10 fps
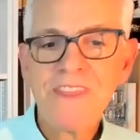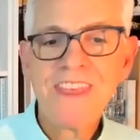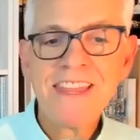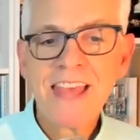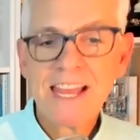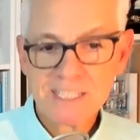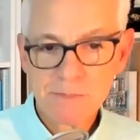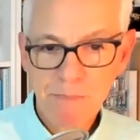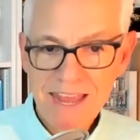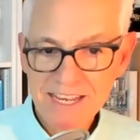within that
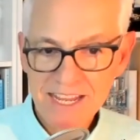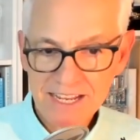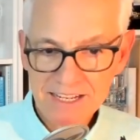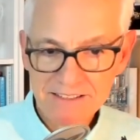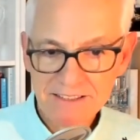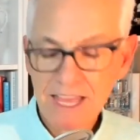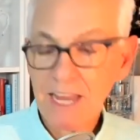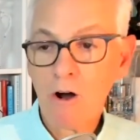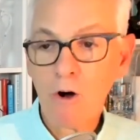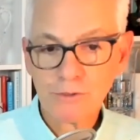spending
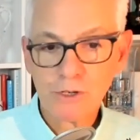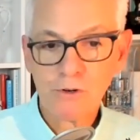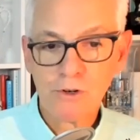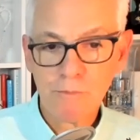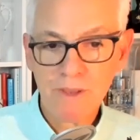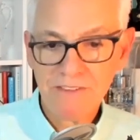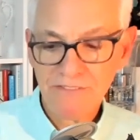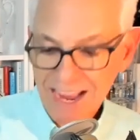that also could be a